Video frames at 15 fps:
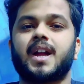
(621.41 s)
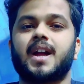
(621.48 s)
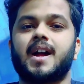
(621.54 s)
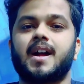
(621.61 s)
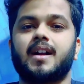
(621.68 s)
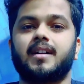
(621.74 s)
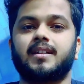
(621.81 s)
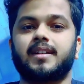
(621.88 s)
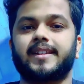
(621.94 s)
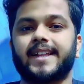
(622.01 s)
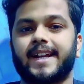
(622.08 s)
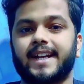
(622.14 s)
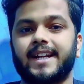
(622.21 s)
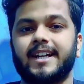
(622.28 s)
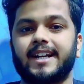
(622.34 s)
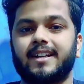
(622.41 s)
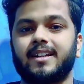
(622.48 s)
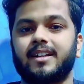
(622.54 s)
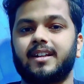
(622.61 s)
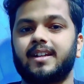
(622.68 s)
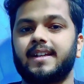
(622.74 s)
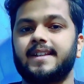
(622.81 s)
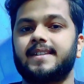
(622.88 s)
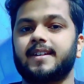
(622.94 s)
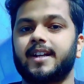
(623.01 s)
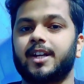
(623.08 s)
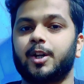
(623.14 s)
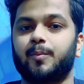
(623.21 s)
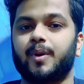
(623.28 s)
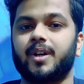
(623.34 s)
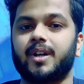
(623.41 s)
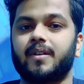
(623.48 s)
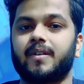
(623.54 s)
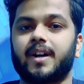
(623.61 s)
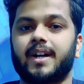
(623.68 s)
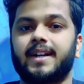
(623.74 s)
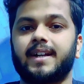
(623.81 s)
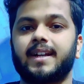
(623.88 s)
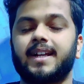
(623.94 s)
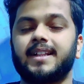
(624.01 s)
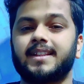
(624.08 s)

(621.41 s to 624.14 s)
And the second category is independent writing.